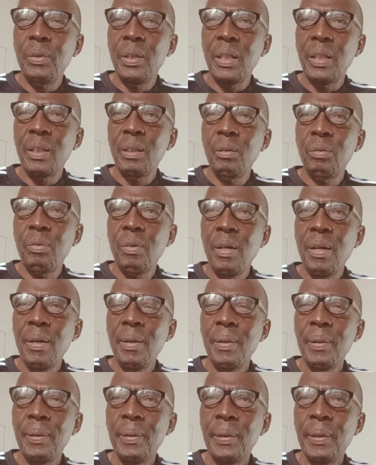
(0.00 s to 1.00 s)
the
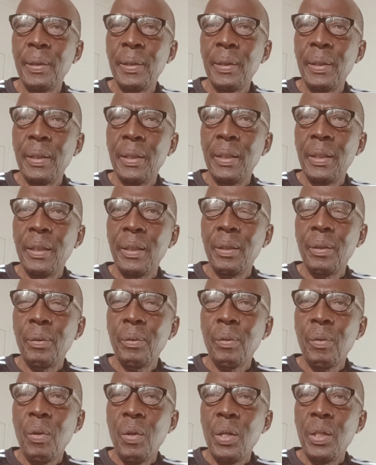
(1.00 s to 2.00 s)
river?
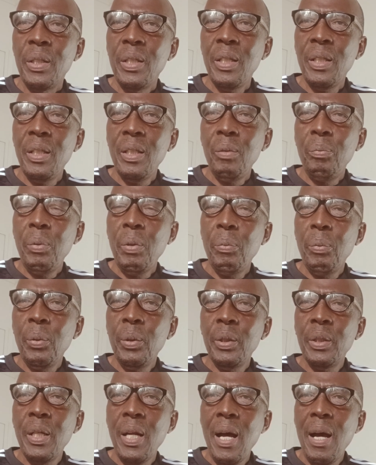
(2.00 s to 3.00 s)
Did these people
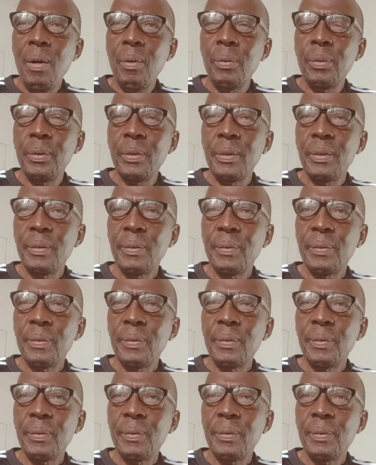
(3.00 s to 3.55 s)
drown?